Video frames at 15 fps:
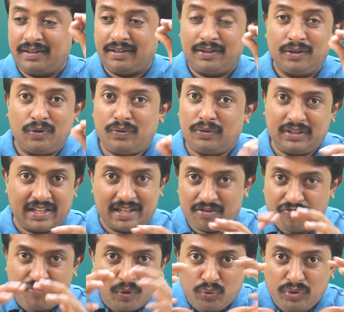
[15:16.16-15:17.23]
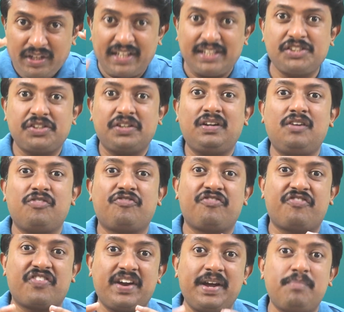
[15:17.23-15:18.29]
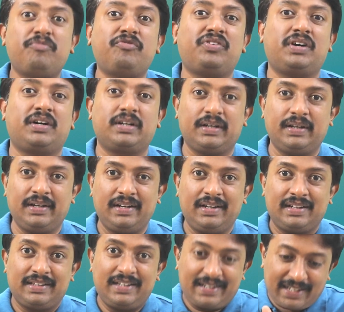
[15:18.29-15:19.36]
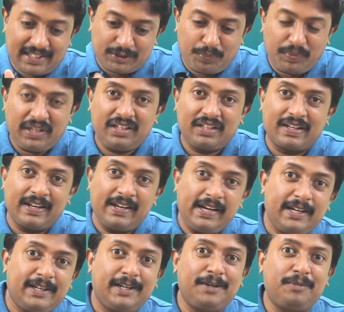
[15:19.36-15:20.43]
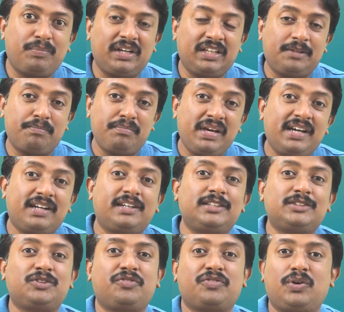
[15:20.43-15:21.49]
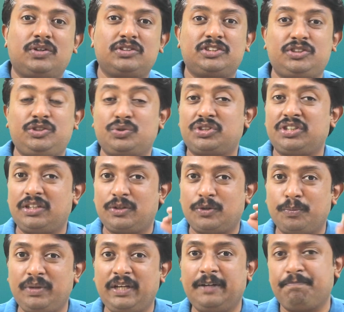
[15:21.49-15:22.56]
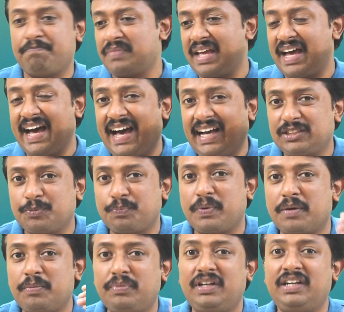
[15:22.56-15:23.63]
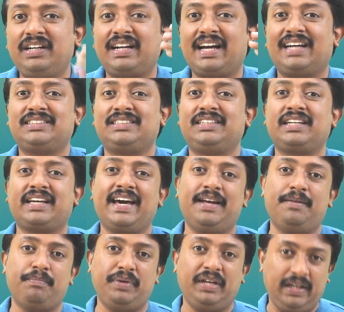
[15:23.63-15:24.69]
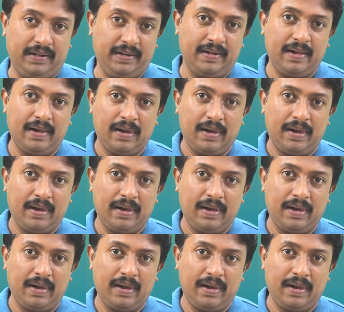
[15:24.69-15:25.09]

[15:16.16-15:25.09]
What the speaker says: that foundational framework that has been created by the makers of Constitution to be as permanent as it can be.